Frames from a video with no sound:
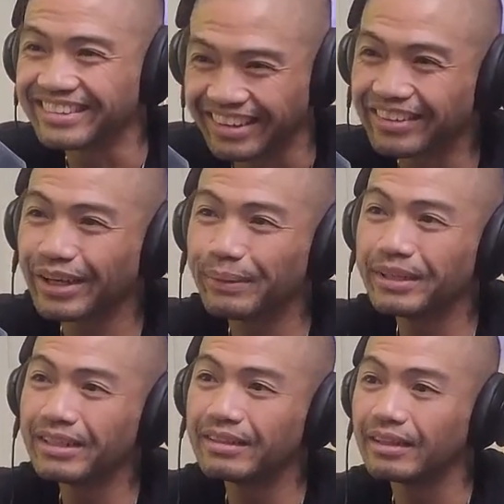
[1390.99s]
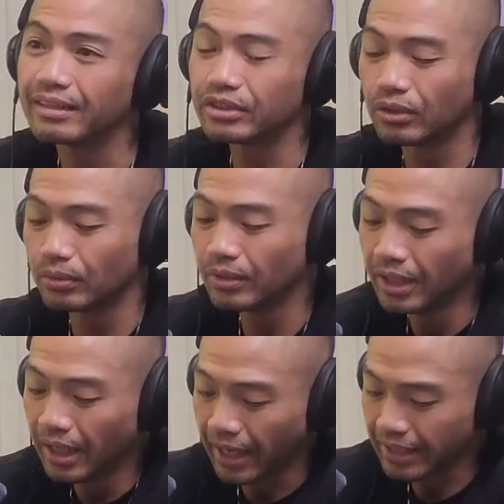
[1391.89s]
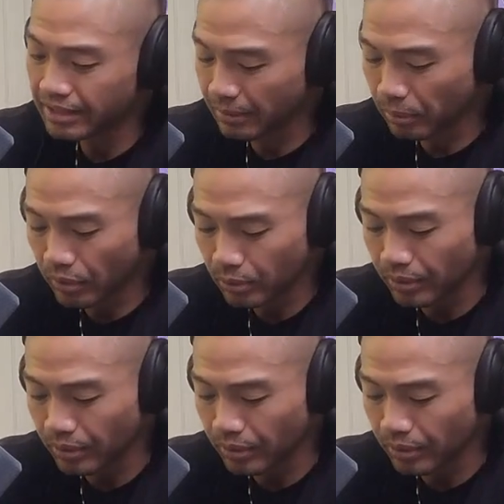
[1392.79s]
You know what I mean? So I guess the point